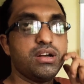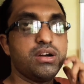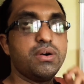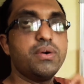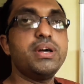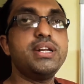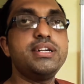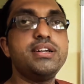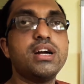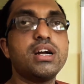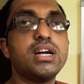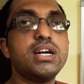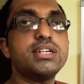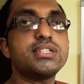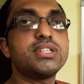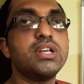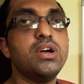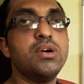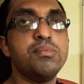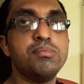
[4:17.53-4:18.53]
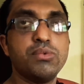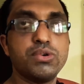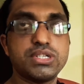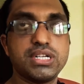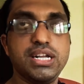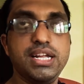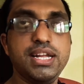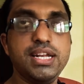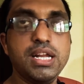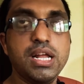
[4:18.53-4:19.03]
Where it occurs?
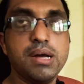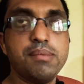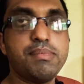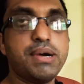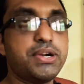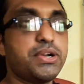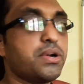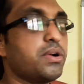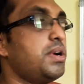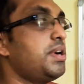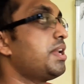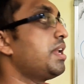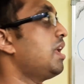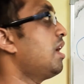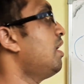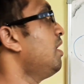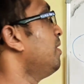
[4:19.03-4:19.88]
Mostly in mitochondria.